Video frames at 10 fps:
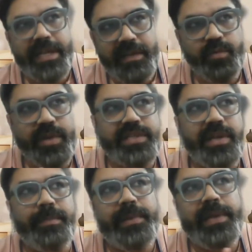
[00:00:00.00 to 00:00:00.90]
I give you
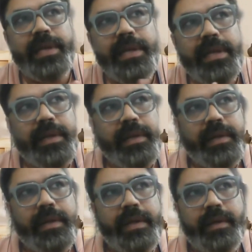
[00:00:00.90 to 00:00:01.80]
example
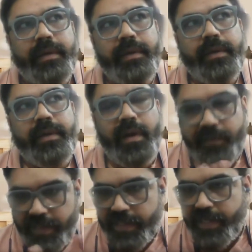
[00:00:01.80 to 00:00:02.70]

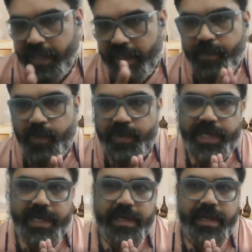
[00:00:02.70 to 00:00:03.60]
of this current
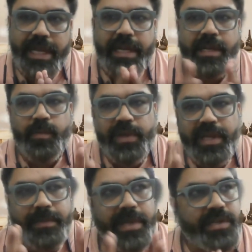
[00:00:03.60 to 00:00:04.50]
project, like
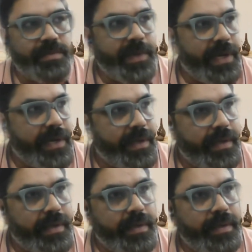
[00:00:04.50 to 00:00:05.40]
pneumonia management.
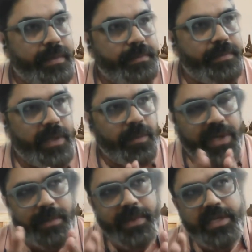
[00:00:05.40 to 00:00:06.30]

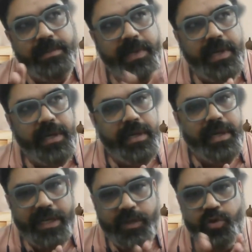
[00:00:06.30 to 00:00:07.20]
Pneumonia management
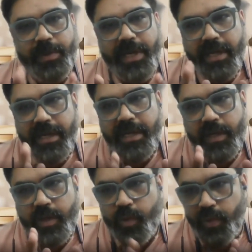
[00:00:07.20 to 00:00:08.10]
has to be done at
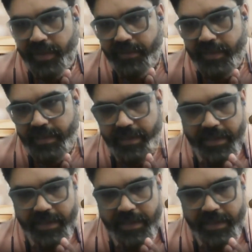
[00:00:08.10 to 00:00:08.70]
two levels: